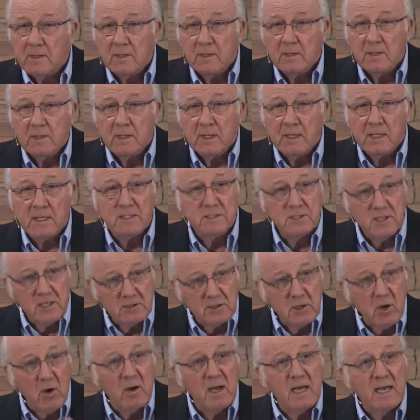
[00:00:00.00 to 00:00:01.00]
And he says,
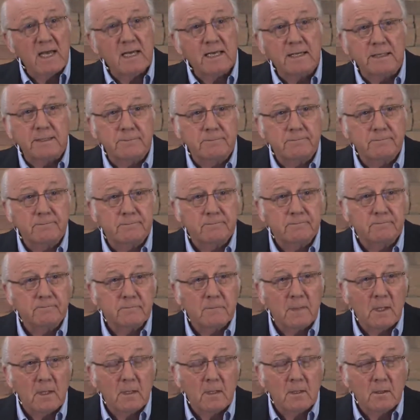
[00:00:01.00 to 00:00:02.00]
Go ahead.
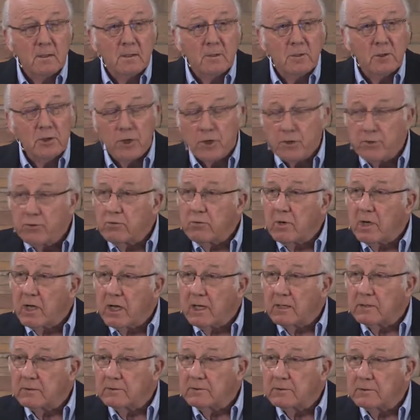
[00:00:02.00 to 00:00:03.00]
You,
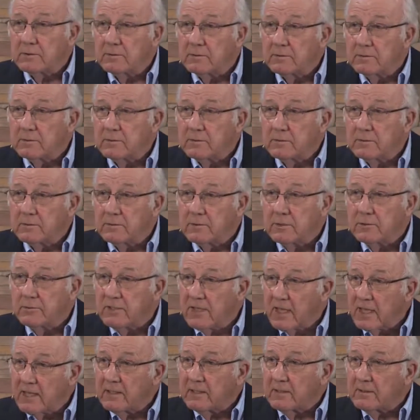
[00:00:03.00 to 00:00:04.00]
uh, you
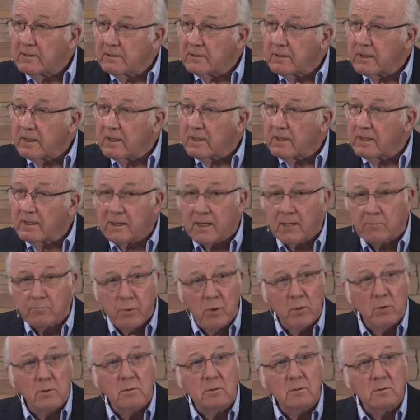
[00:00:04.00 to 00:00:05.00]
take uh, a
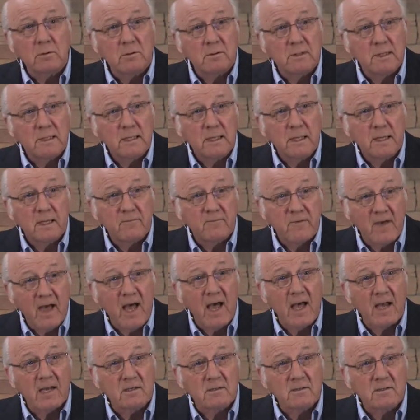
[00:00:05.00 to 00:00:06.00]
bull. In
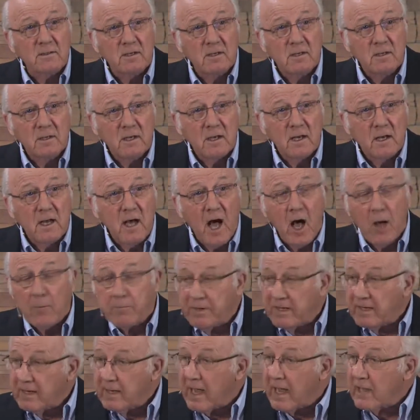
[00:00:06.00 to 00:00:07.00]
fact, I'll
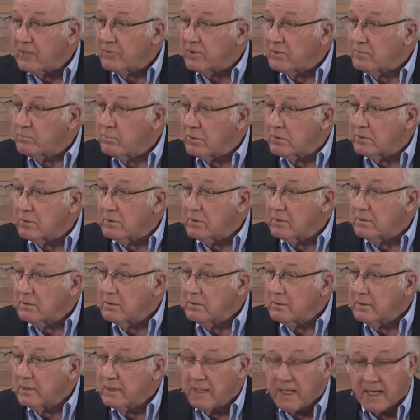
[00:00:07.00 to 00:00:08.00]
pick out the
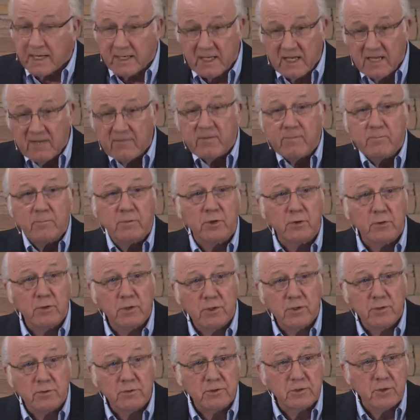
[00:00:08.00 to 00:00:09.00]
bull and give him to
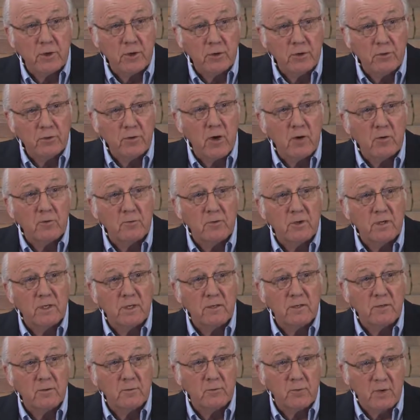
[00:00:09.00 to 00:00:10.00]
you so you don't
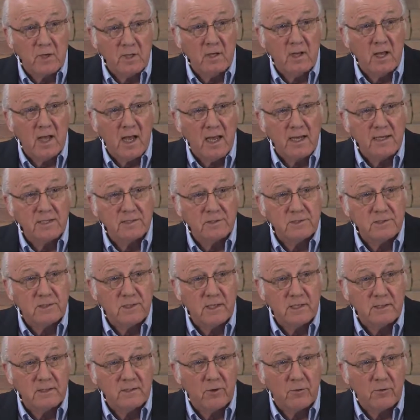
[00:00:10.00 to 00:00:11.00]
realize
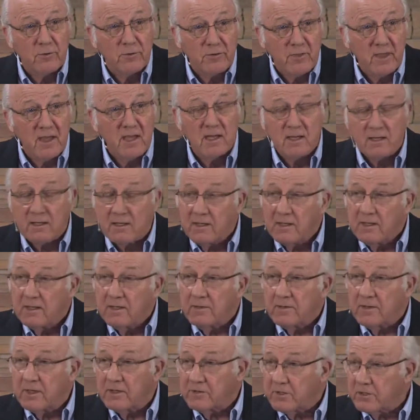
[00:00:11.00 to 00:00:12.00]
that or think
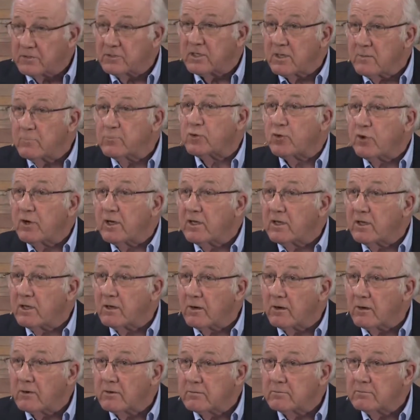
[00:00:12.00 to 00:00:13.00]
that there's some trick
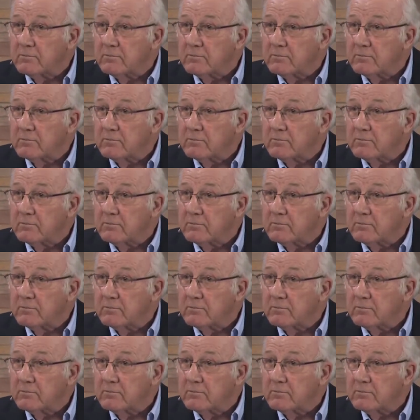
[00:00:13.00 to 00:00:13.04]
here.